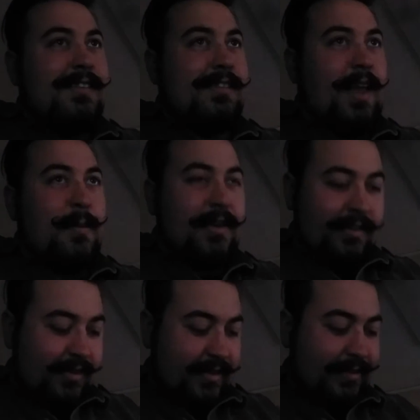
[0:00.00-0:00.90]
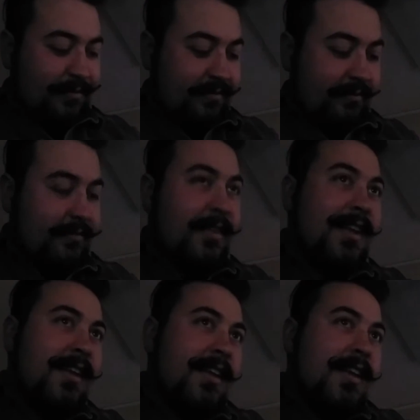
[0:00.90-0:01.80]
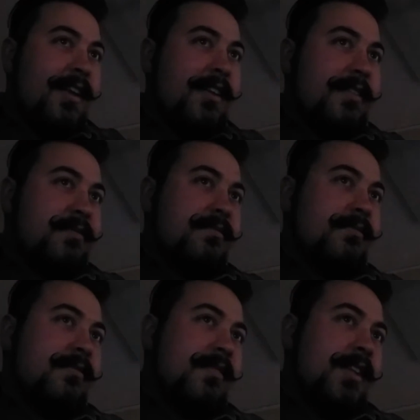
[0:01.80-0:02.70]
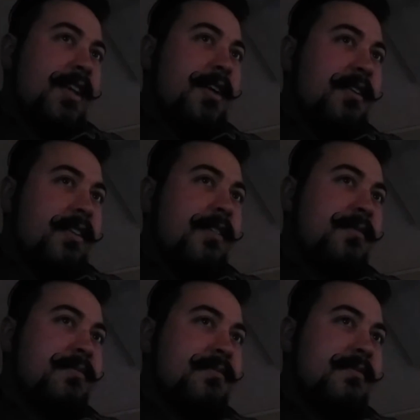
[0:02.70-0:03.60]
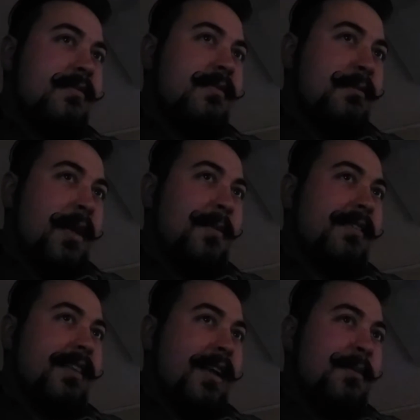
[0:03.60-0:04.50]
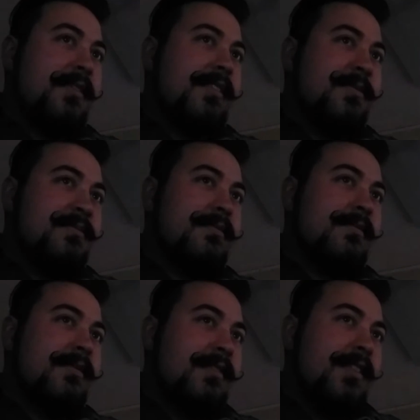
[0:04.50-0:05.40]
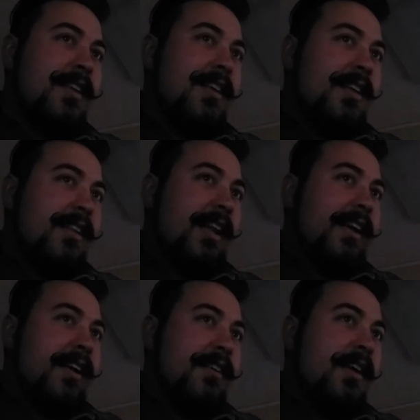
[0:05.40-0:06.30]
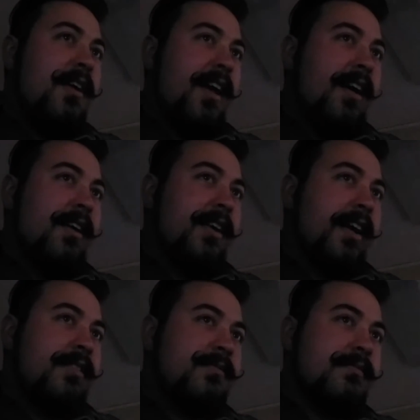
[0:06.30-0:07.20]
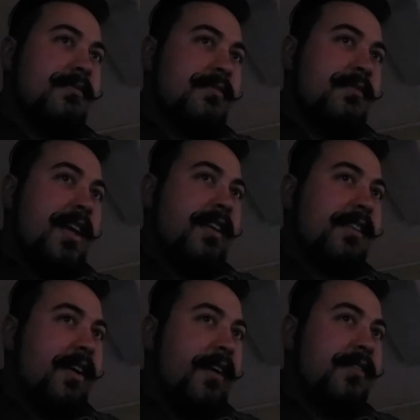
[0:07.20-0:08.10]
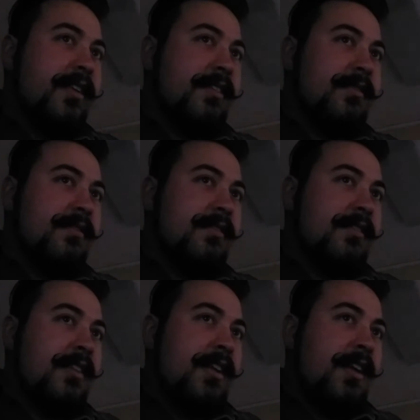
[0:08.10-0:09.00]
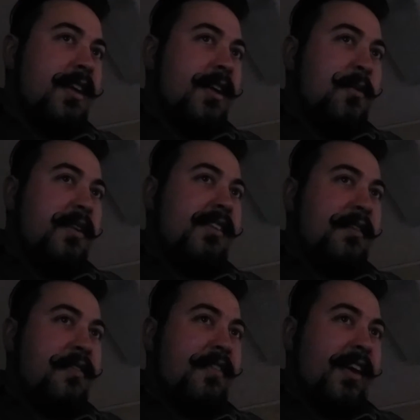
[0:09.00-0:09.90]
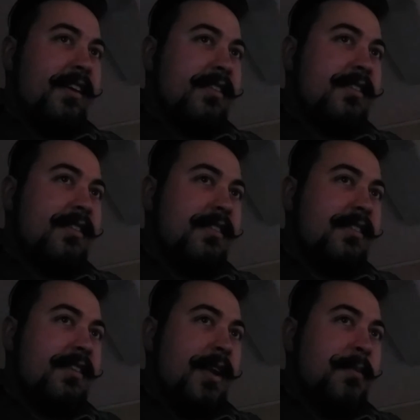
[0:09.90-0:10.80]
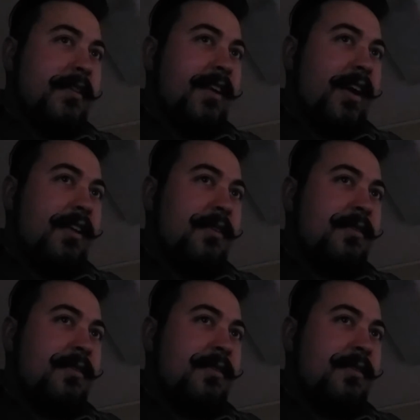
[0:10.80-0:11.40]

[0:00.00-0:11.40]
Zombies. Zombies. Baby zams. Baby zams. Like a uh, oh yeah okay, nice. I'll have to. What is that face? Is that a potato?